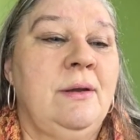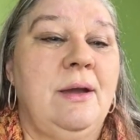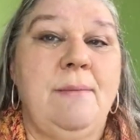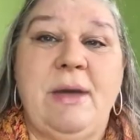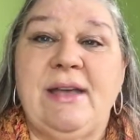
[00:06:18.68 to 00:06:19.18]

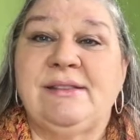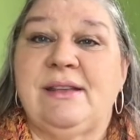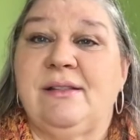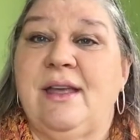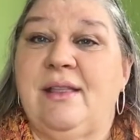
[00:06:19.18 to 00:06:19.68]
a
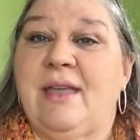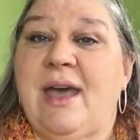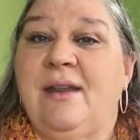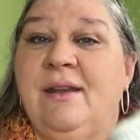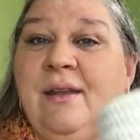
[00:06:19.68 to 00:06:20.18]
basket like
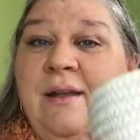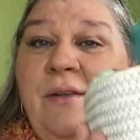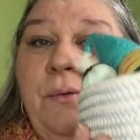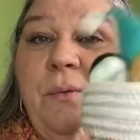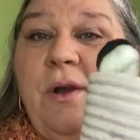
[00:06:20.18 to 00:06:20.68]
that,
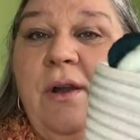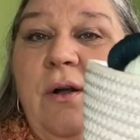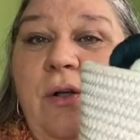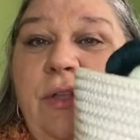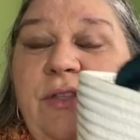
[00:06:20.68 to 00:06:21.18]
where
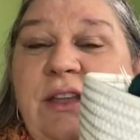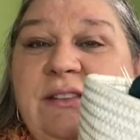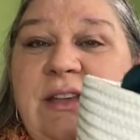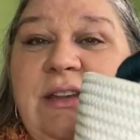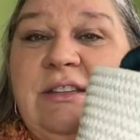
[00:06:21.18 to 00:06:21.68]
all the things
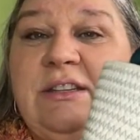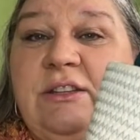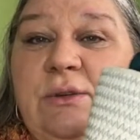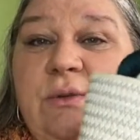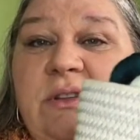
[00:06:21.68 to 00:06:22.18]
I need to
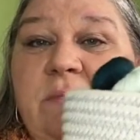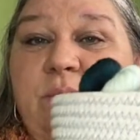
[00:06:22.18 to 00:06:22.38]
do the